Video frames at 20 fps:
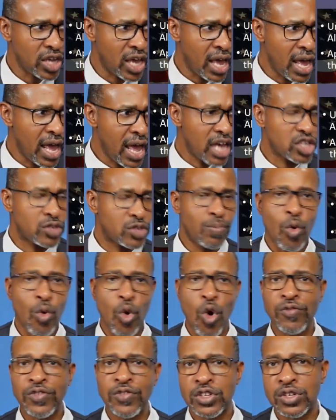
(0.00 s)
has morphed
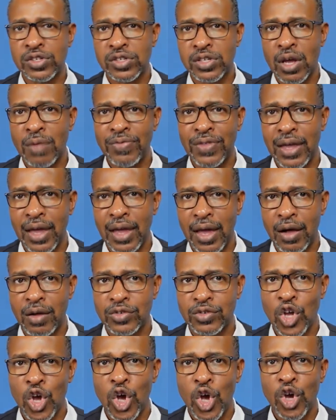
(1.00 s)
into something else
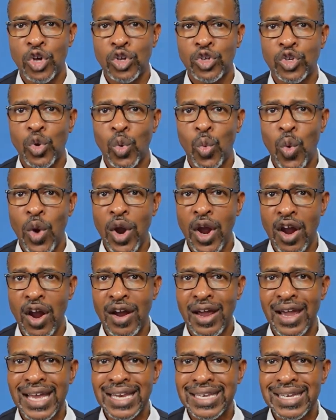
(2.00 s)
to where
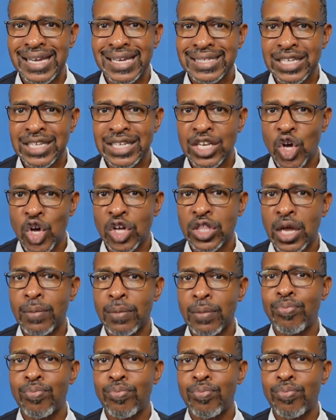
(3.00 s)
it doesn't look like,